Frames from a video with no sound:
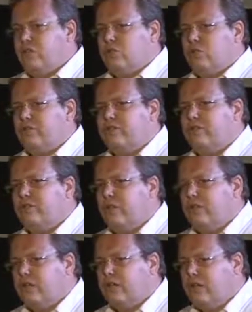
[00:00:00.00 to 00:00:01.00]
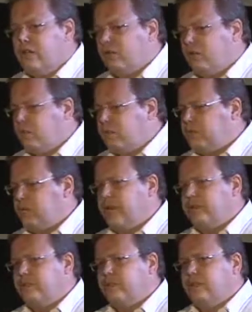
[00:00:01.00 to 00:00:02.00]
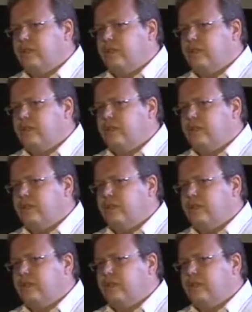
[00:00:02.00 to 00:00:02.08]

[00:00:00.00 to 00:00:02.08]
sort of uh, website.